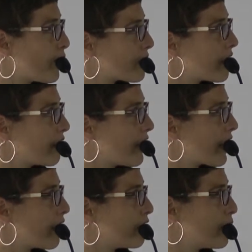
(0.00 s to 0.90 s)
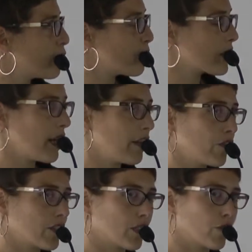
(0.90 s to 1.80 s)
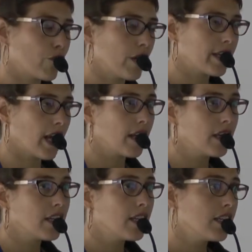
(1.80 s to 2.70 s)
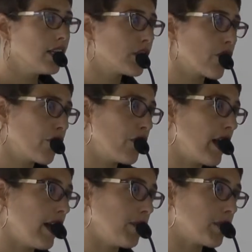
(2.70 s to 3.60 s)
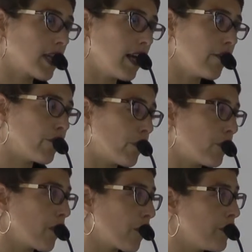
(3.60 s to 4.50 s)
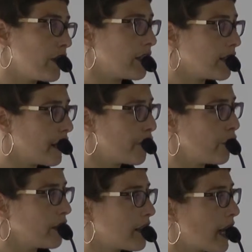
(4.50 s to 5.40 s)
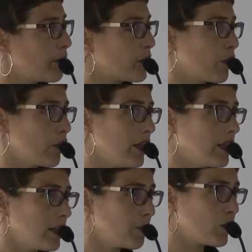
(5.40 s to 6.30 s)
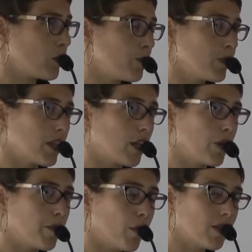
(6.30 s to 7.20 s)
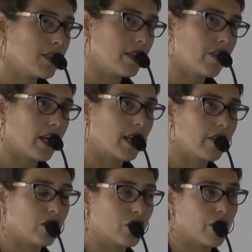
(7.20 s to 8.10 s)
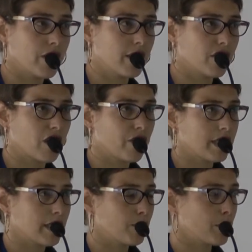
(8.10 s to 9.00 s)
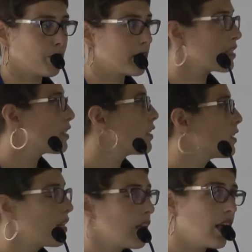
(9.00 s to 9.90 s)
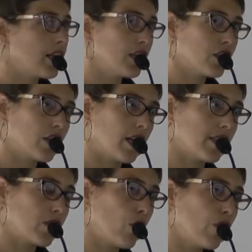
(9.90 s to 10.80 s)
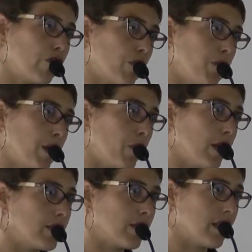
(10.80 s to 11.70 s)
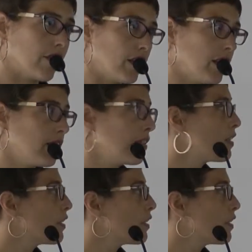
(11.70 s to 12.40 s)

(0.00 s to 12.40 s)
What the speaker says: Positive and Negative Symptom Scale for Schizophrenia. It's a 30-item scale for 30 different types of symptoms, including positive, negative, and general symptoms. And each get a score from 1 to 7.